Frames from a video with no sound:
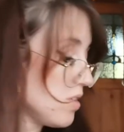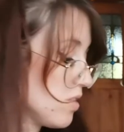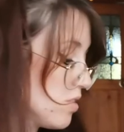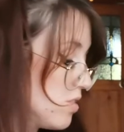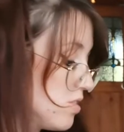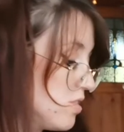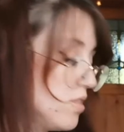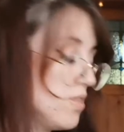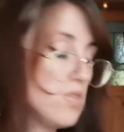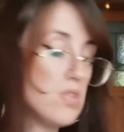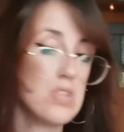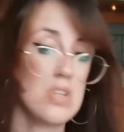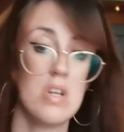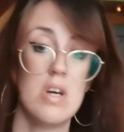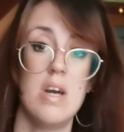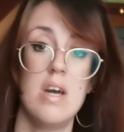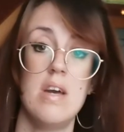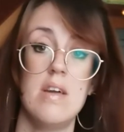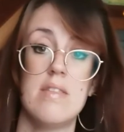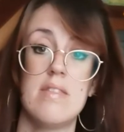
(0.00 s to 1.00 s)

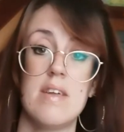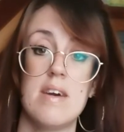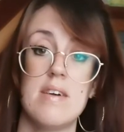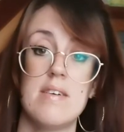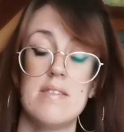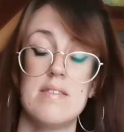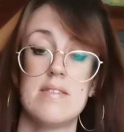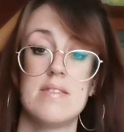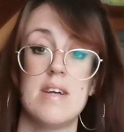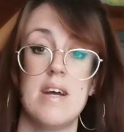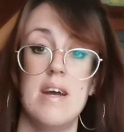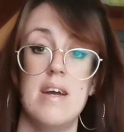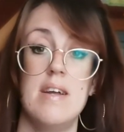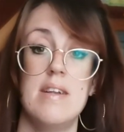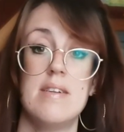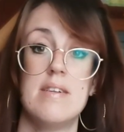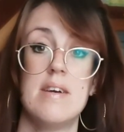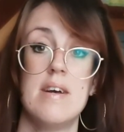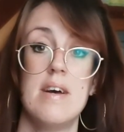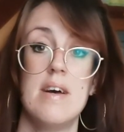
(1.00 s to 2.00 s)
usually things
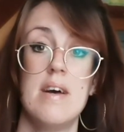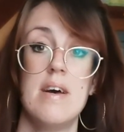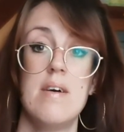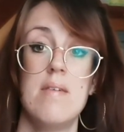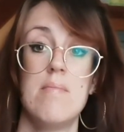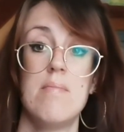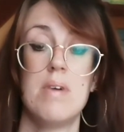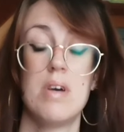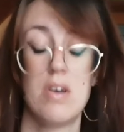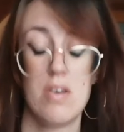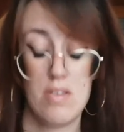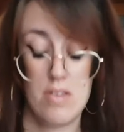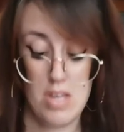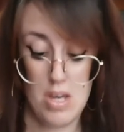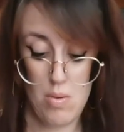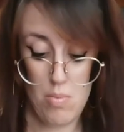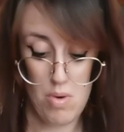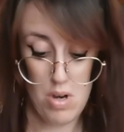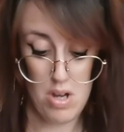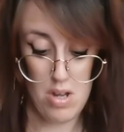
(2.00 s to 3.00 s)
change because
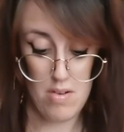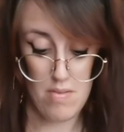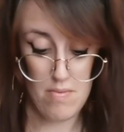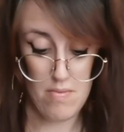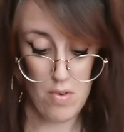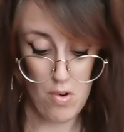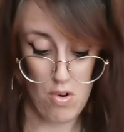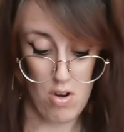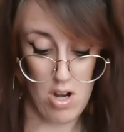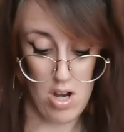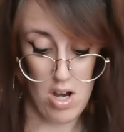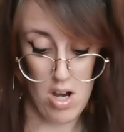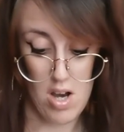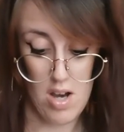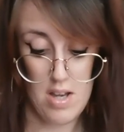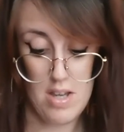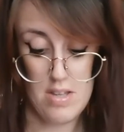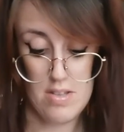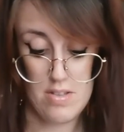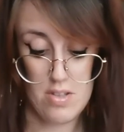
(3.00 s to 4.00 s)
they weren't for our
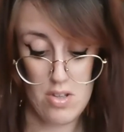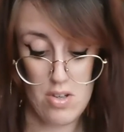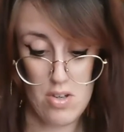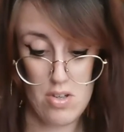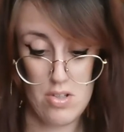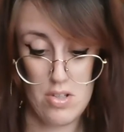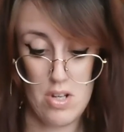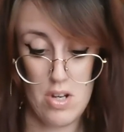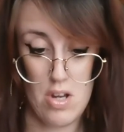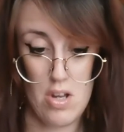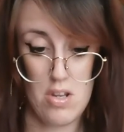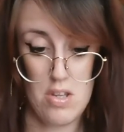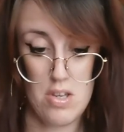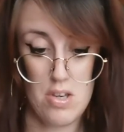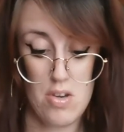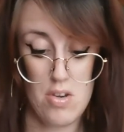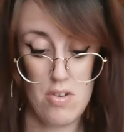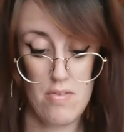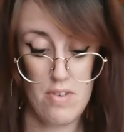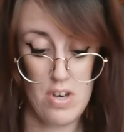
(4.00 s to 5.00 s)
highest good, you know, the
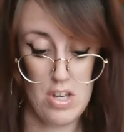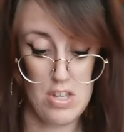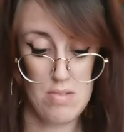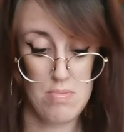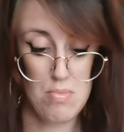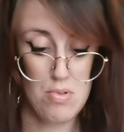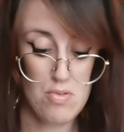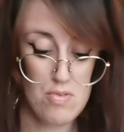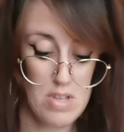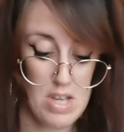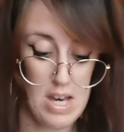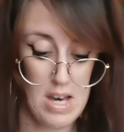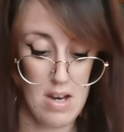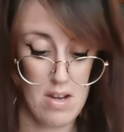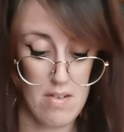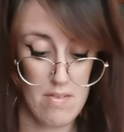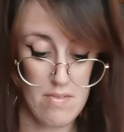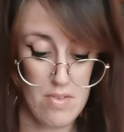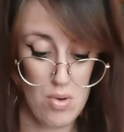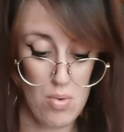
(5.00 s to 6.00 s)
universe moves it
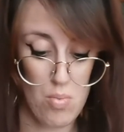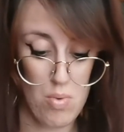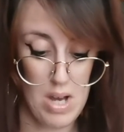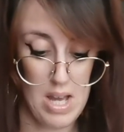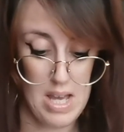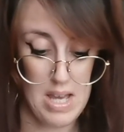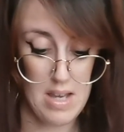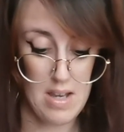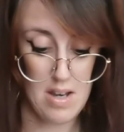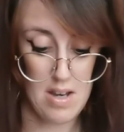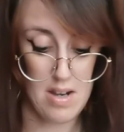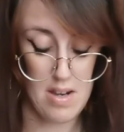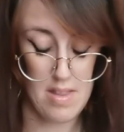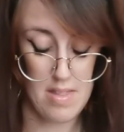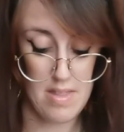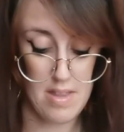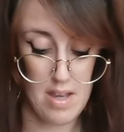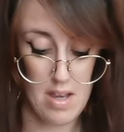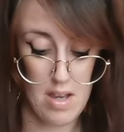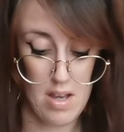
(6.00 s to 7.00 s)
out of your way kind of
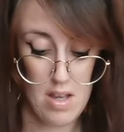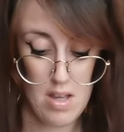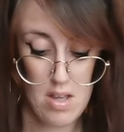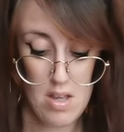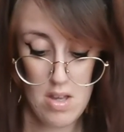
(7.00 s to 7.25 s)
thing.